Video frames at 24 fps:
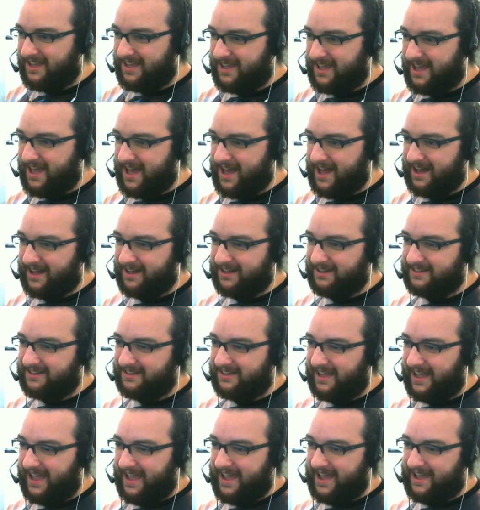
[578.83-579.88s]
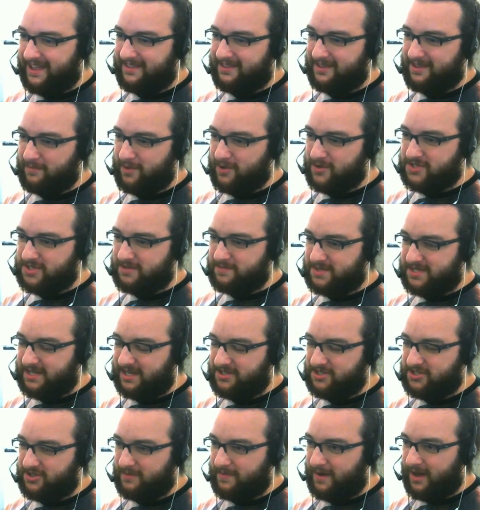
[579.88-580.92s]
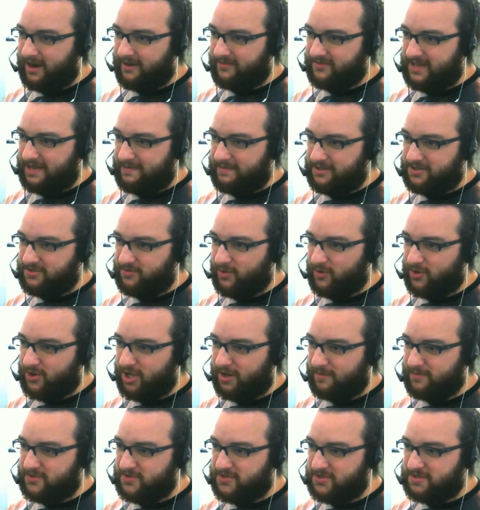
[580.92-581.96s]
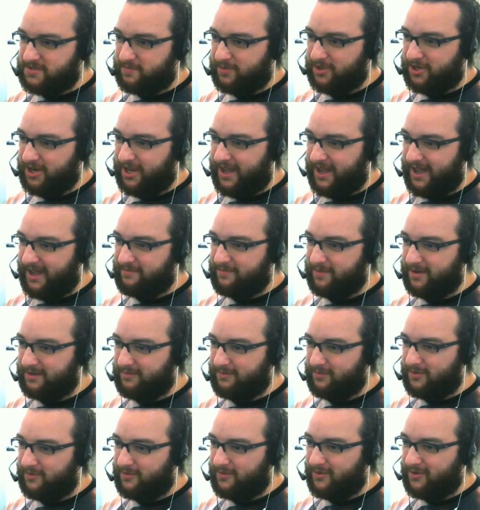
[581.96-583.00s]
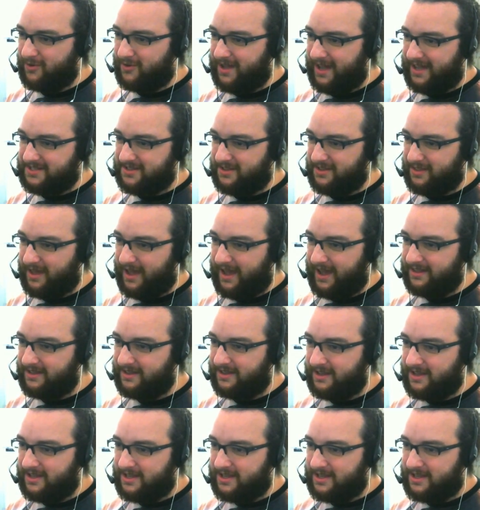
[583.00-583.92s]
Yeah, and the most substantial amount of damage will come to split head, but we'll get to that.